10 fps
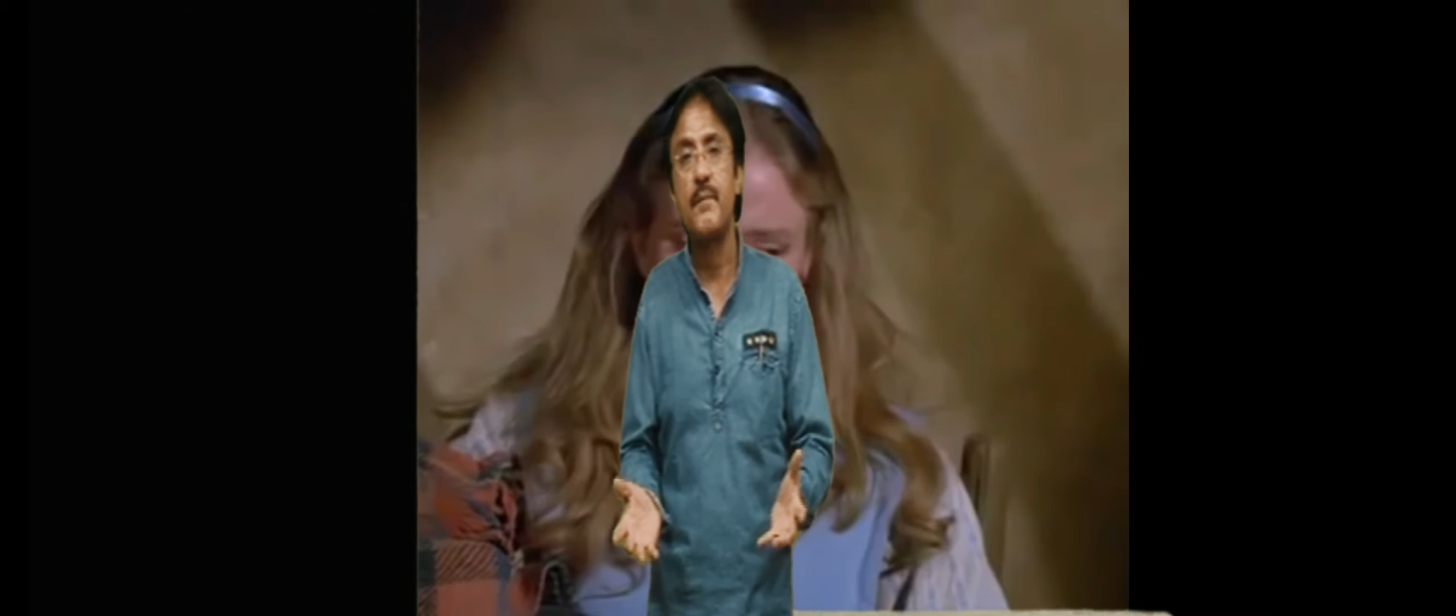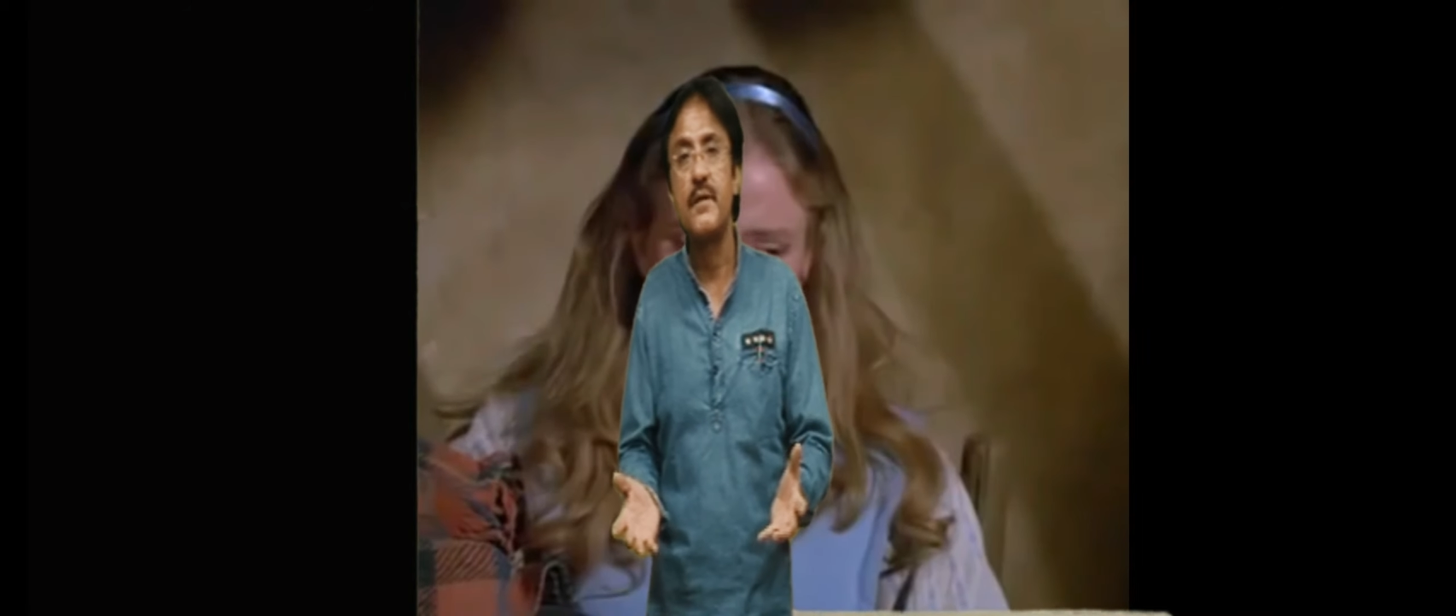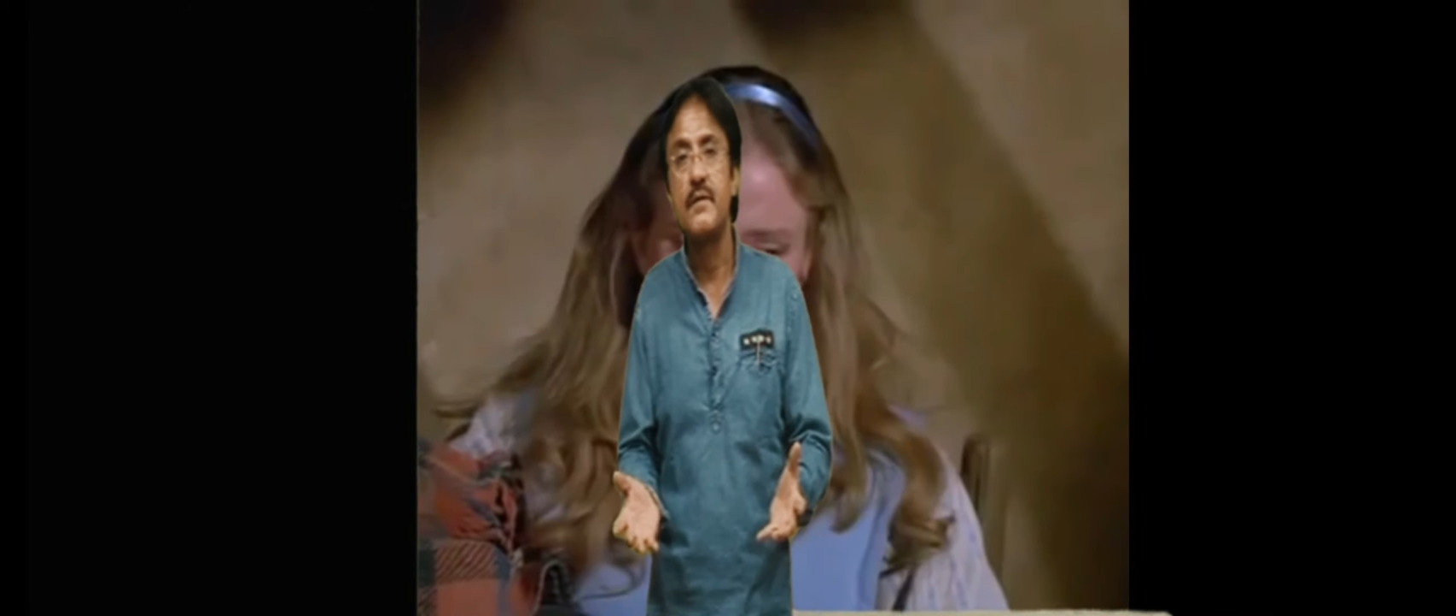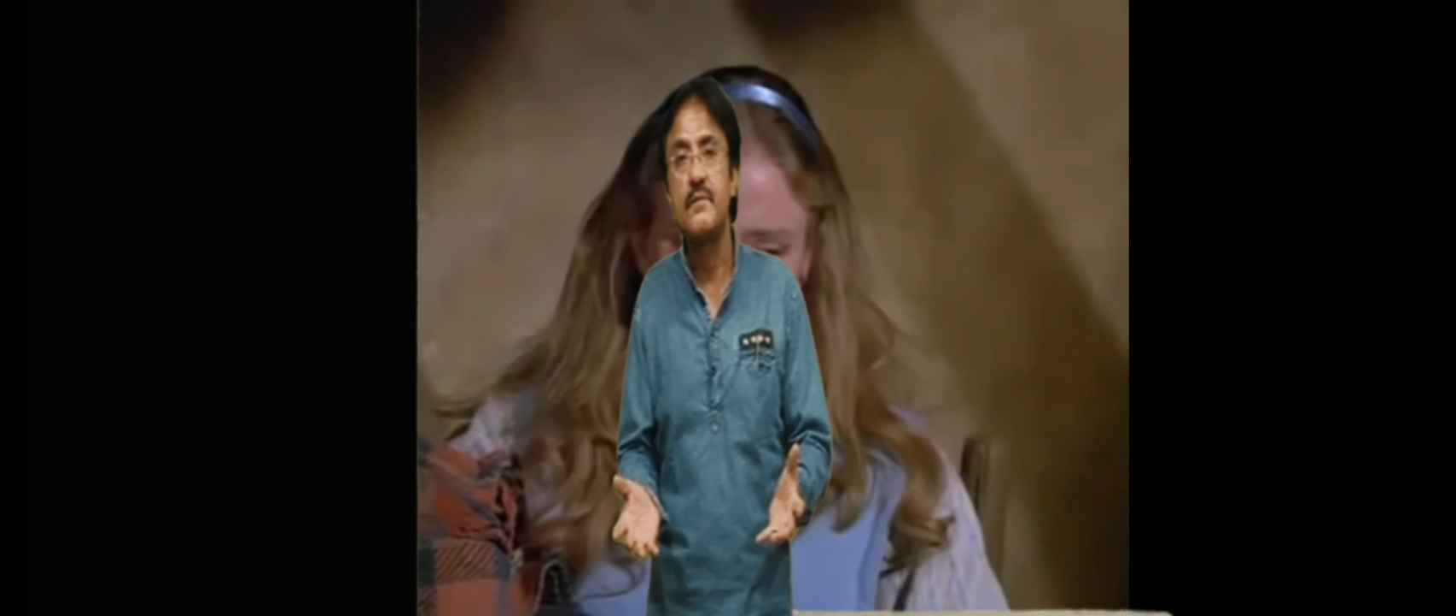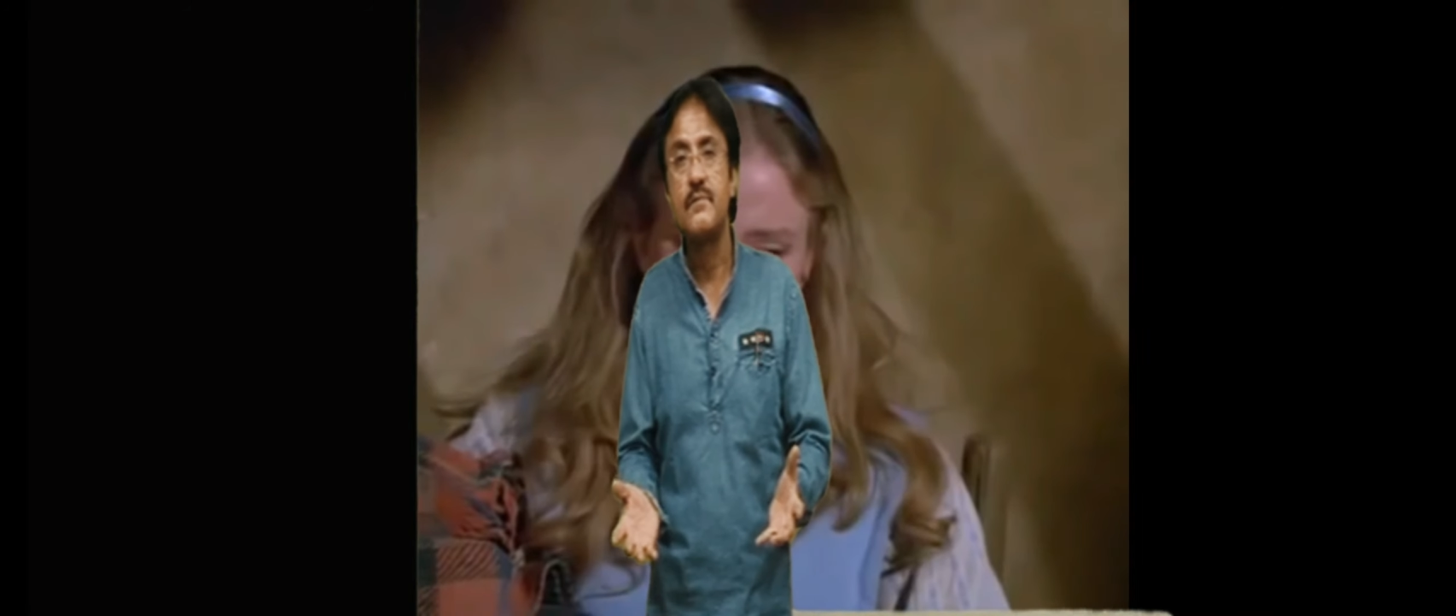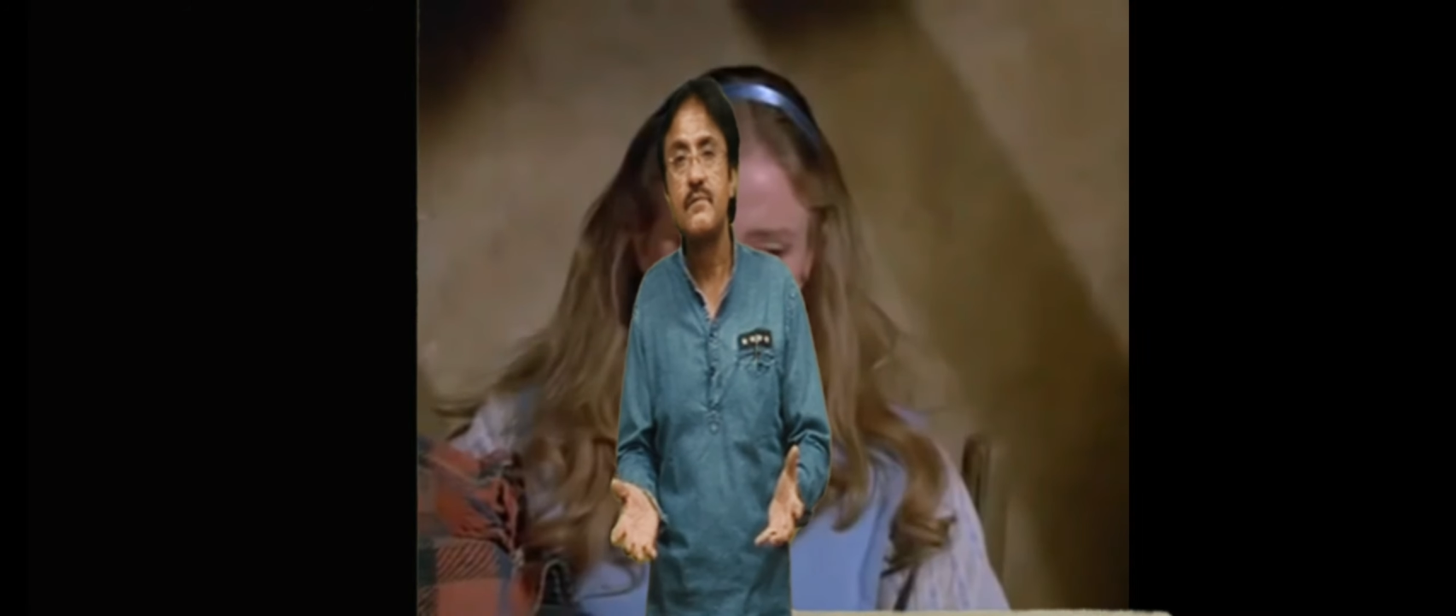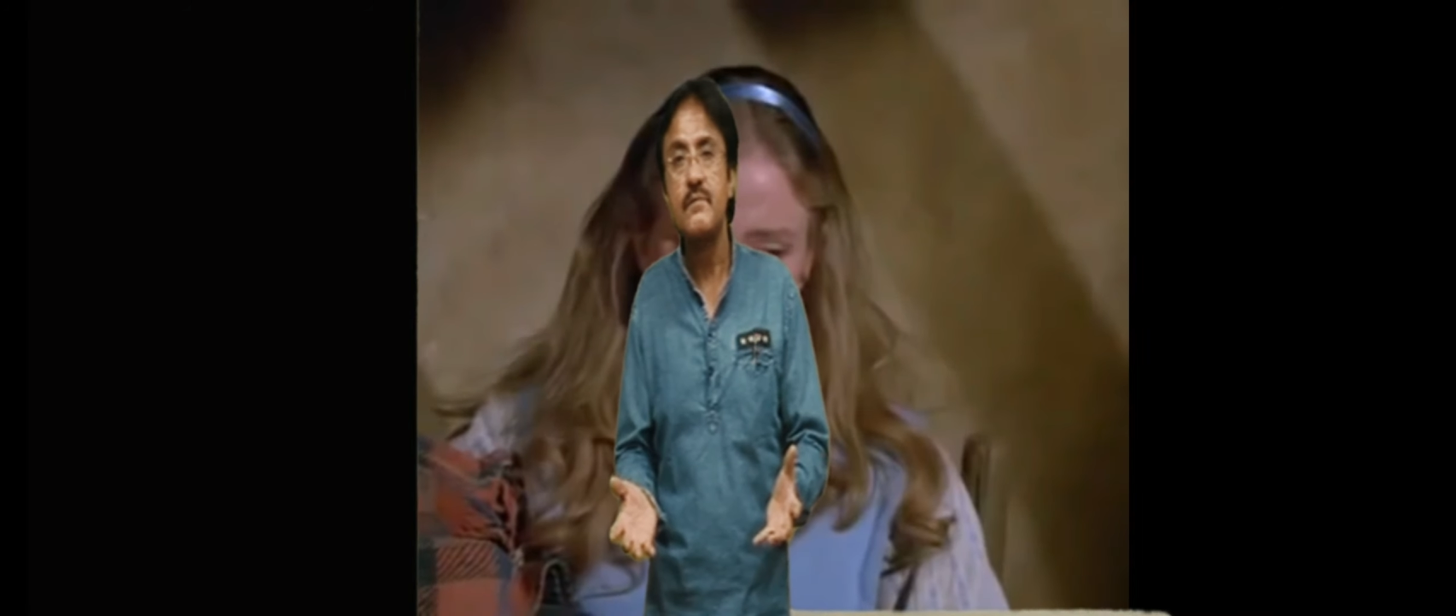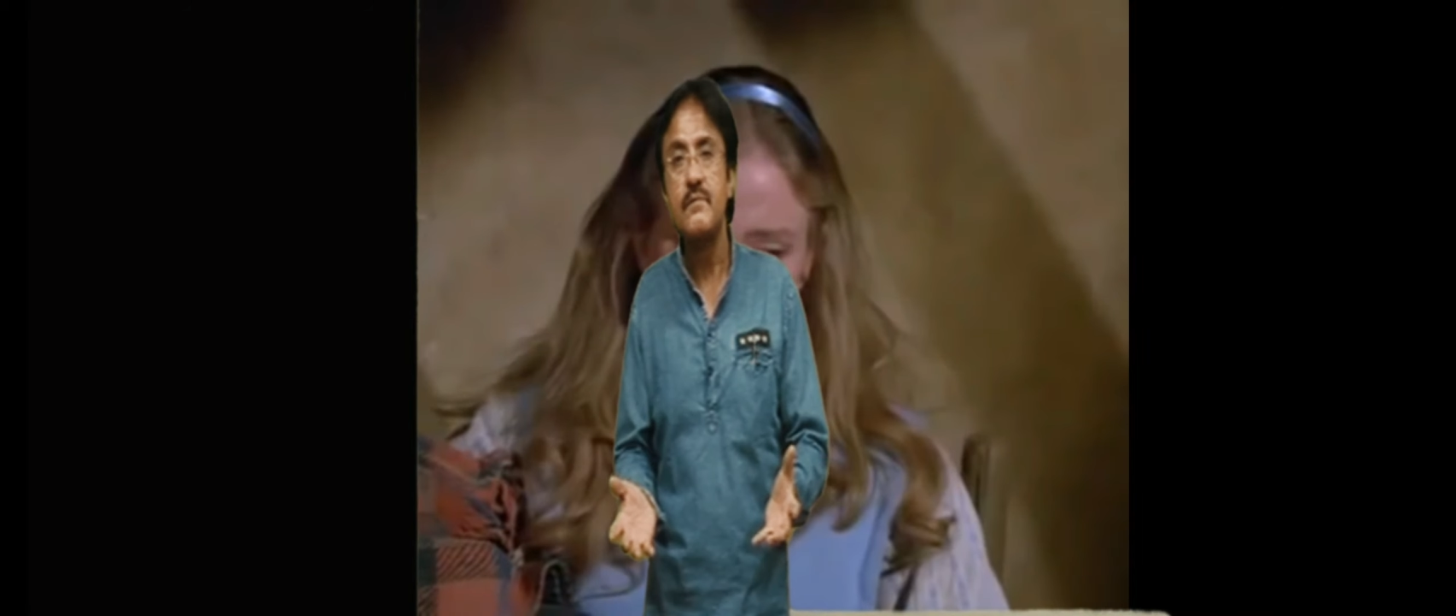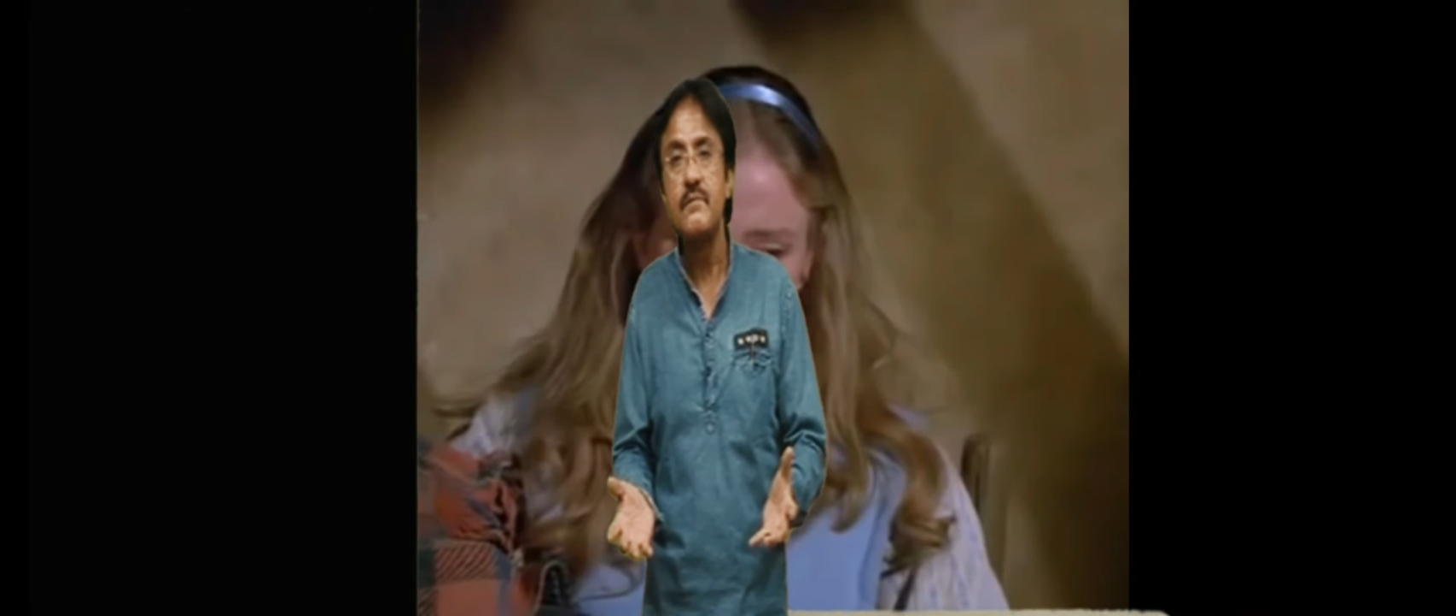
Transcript: March family.